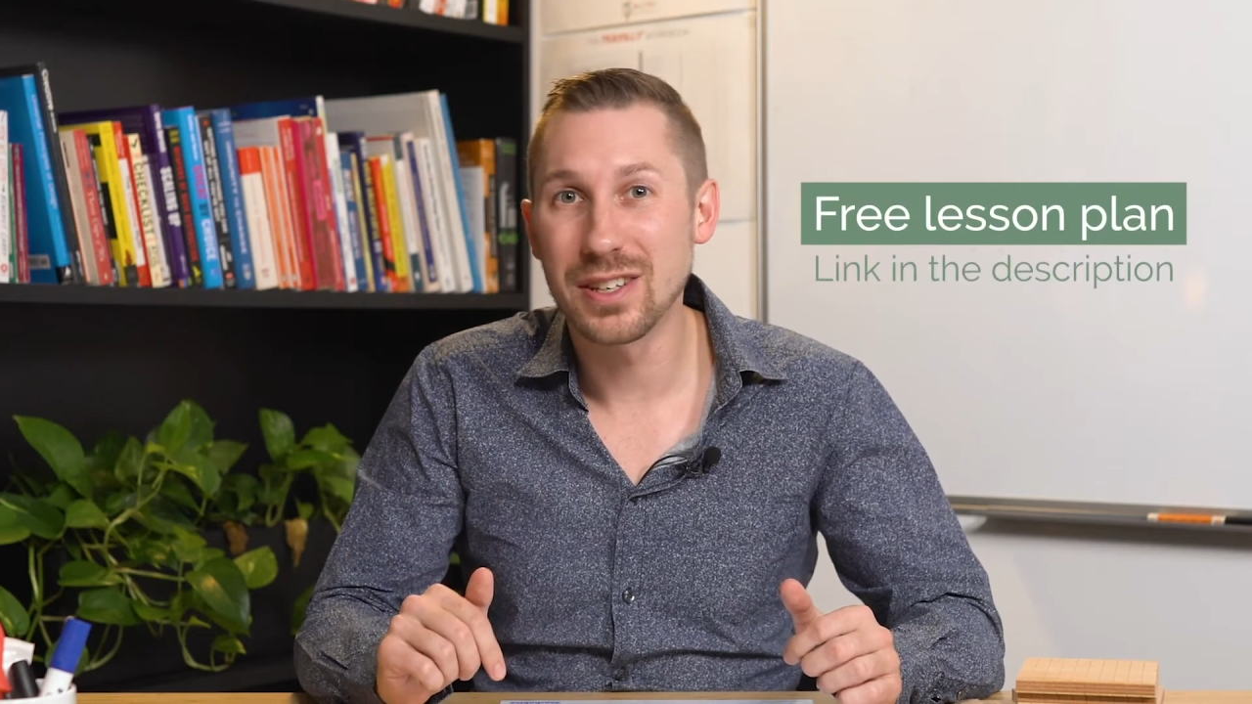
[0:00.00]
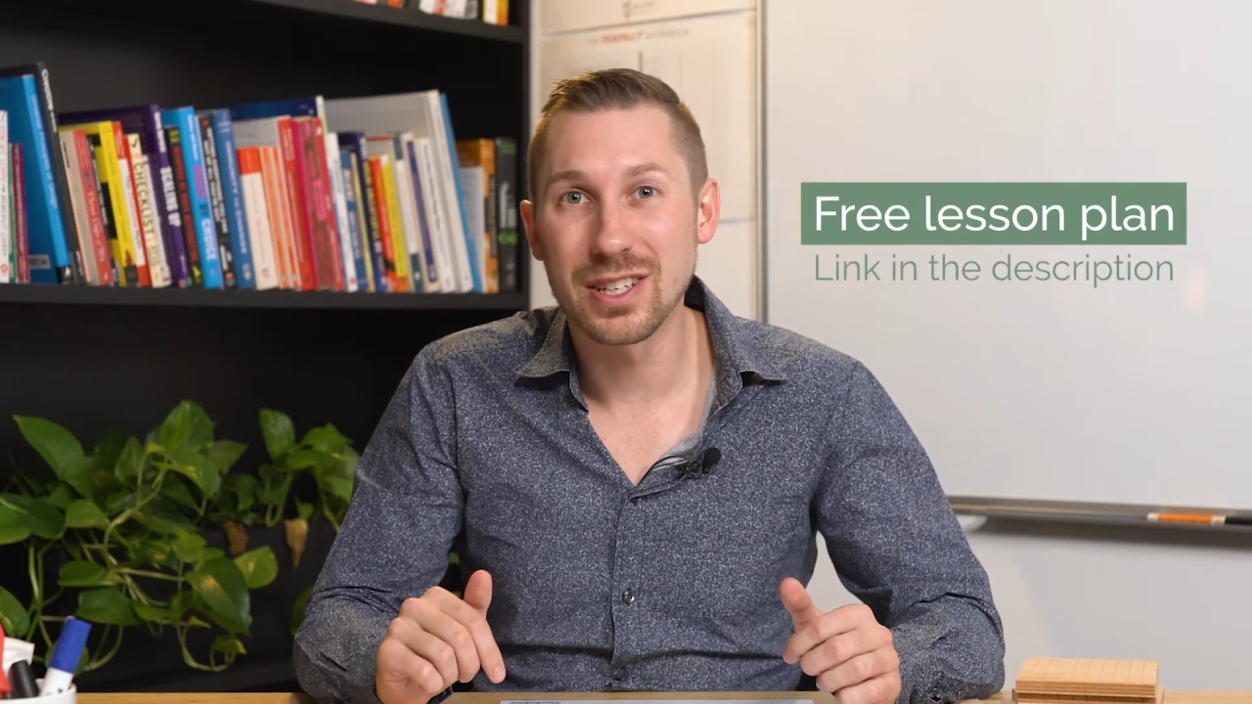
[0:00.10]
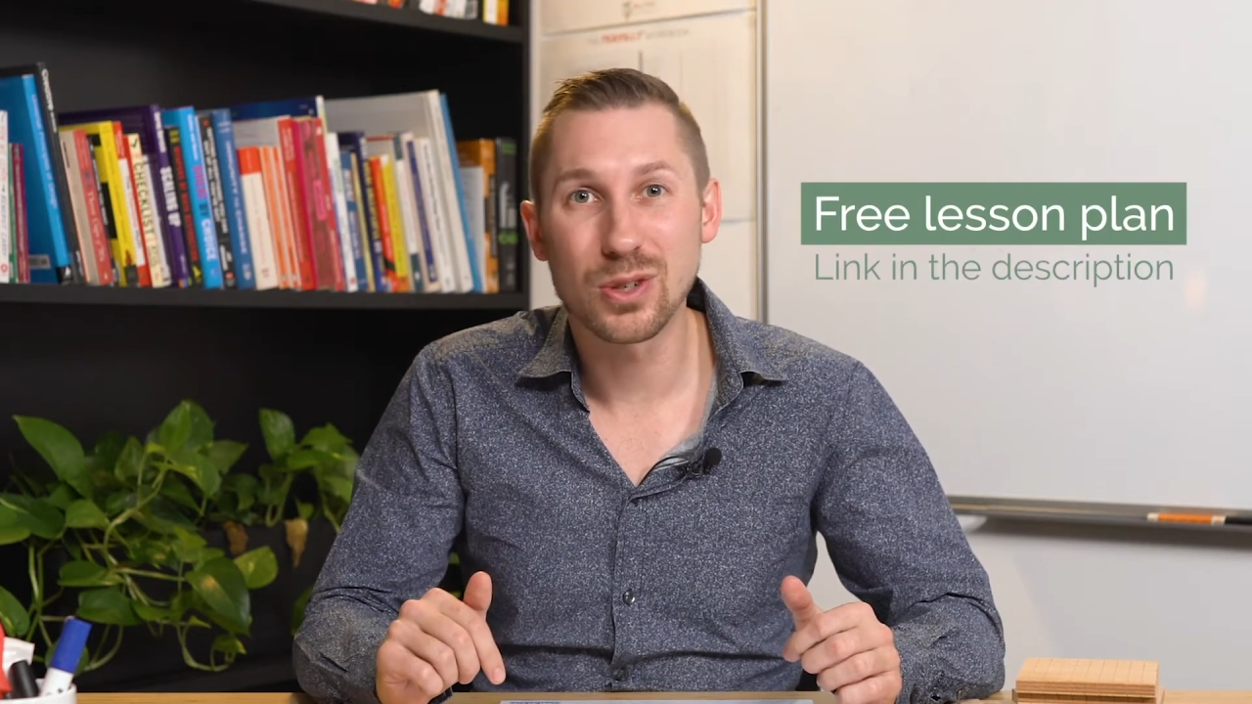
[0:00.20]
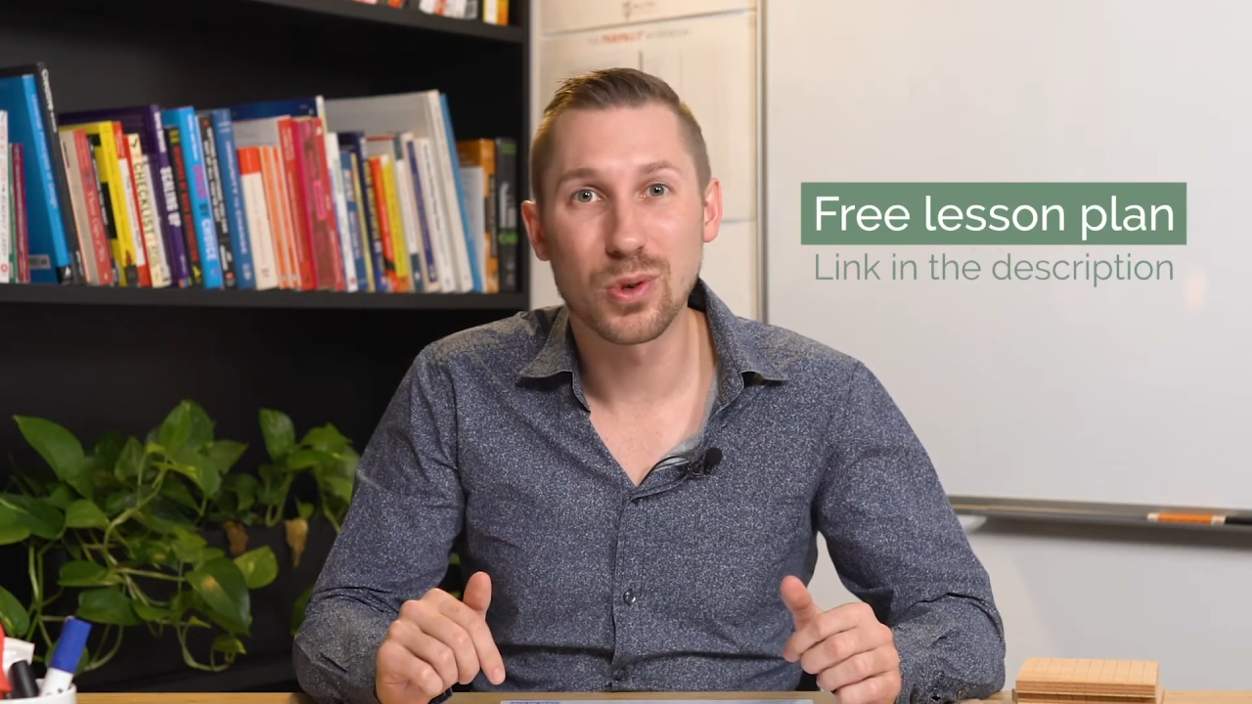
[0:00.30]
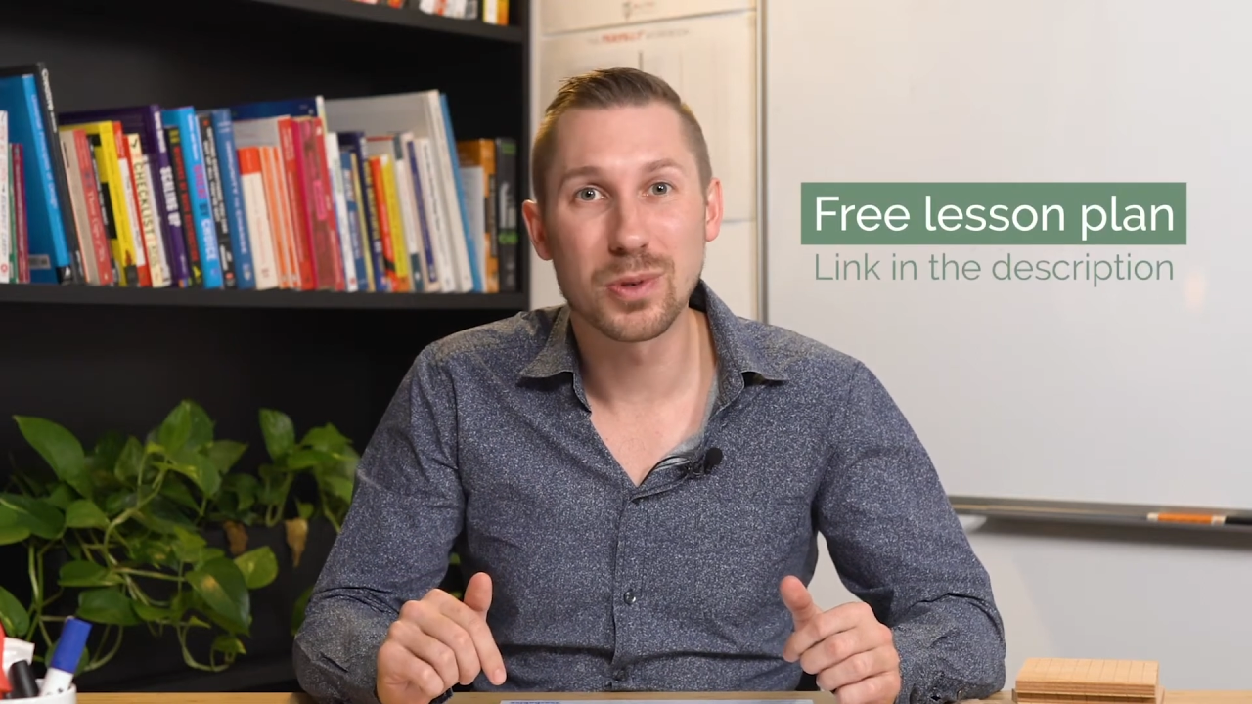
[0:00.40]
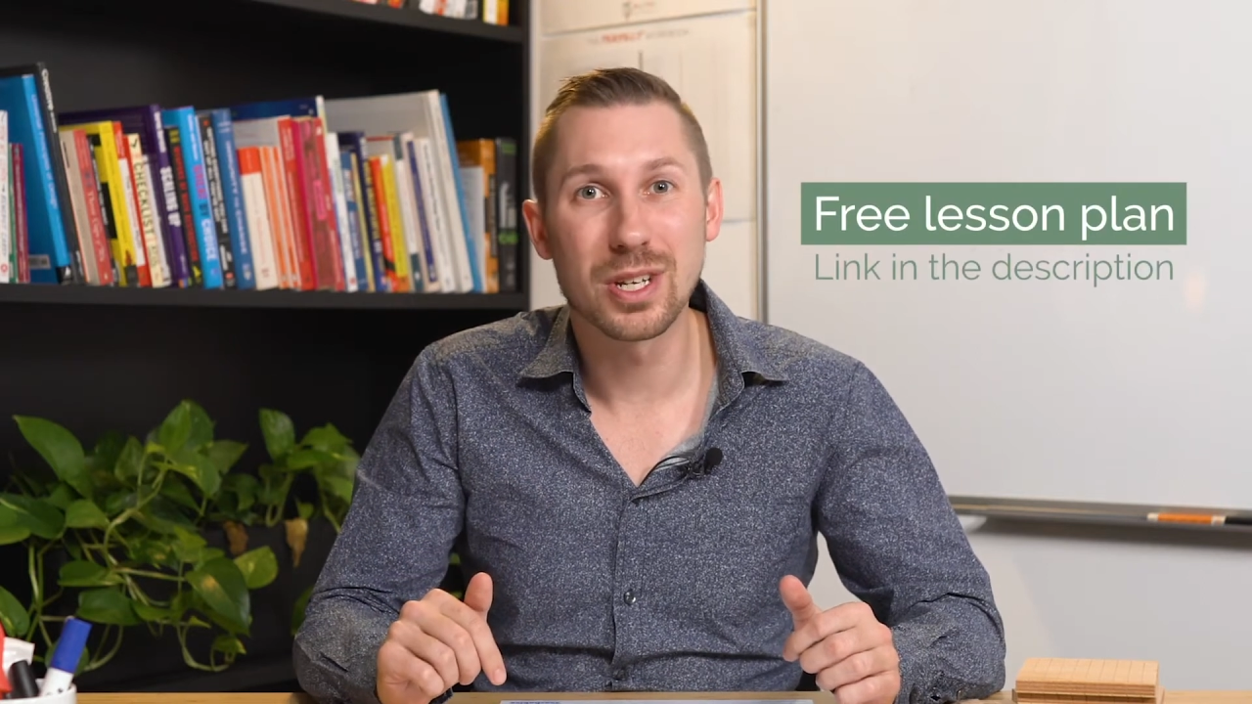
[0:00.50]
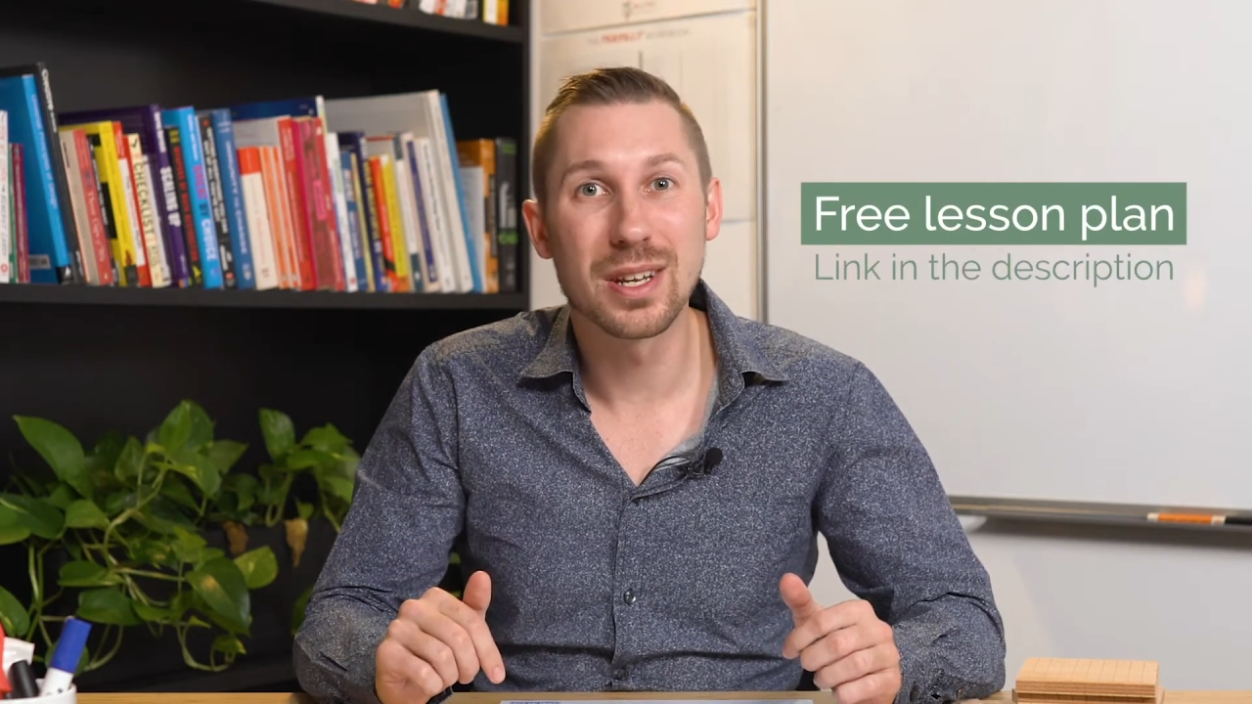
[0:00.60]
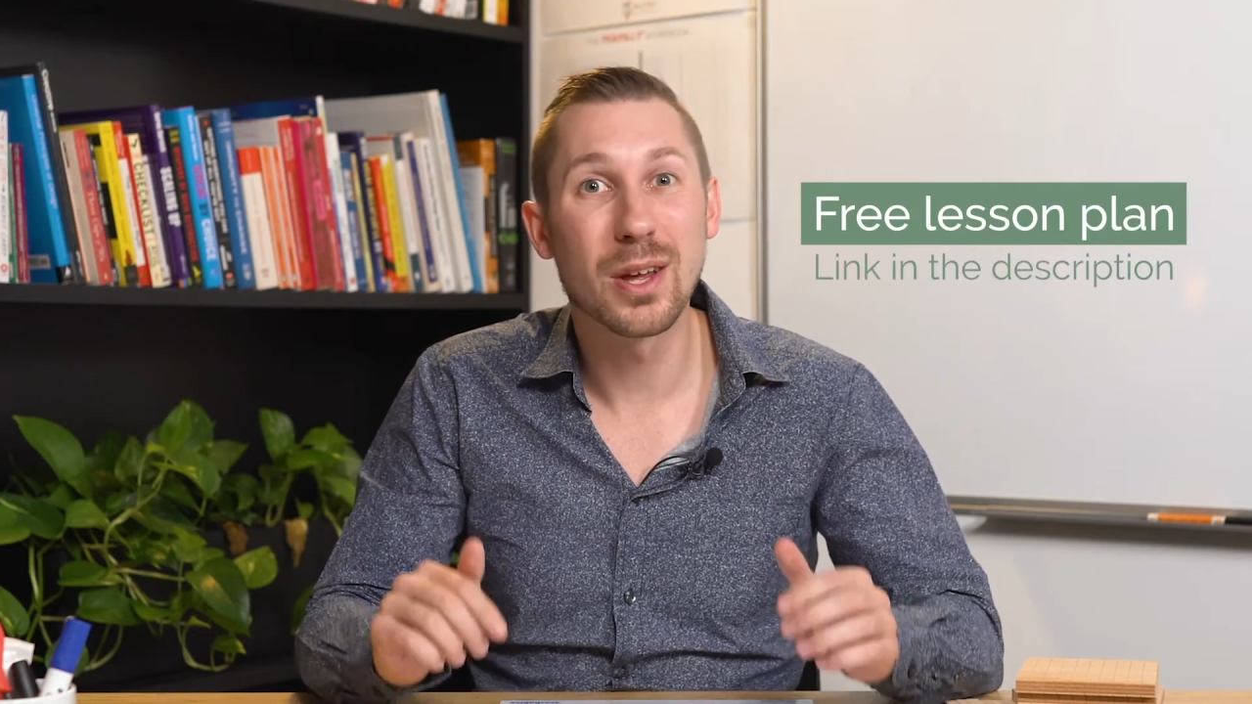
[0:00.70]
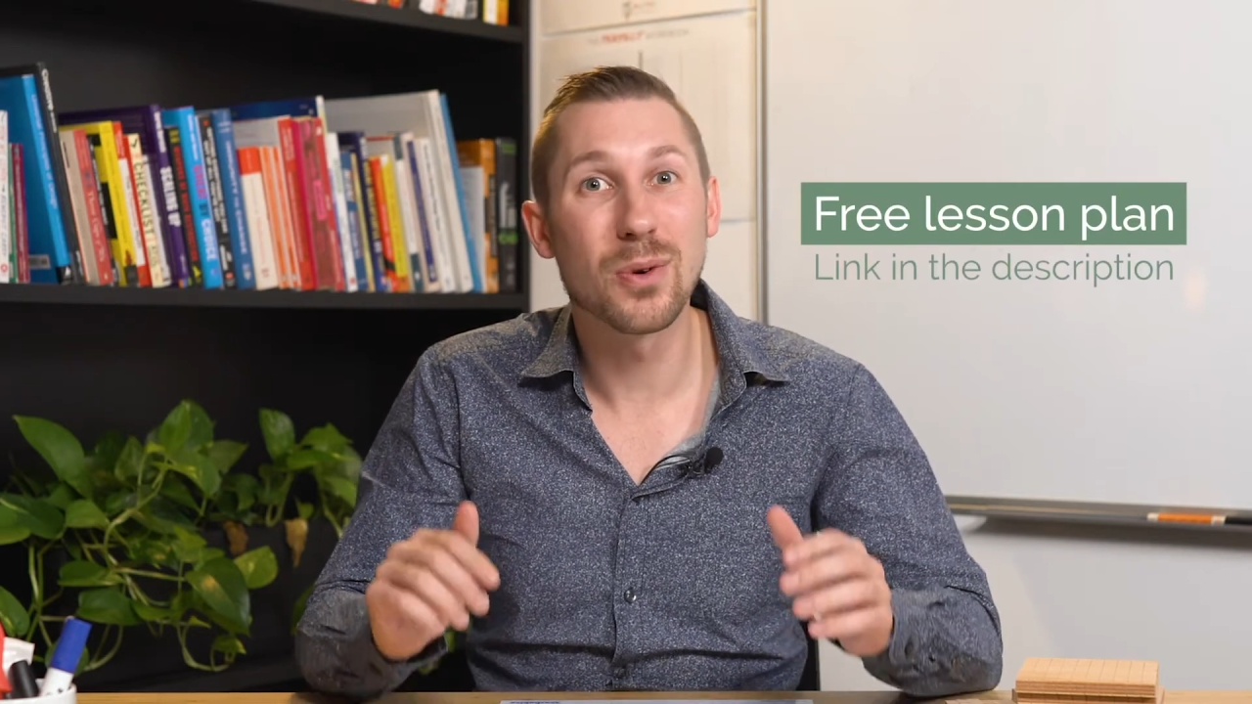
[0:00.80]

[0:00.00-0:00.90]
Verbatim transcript: description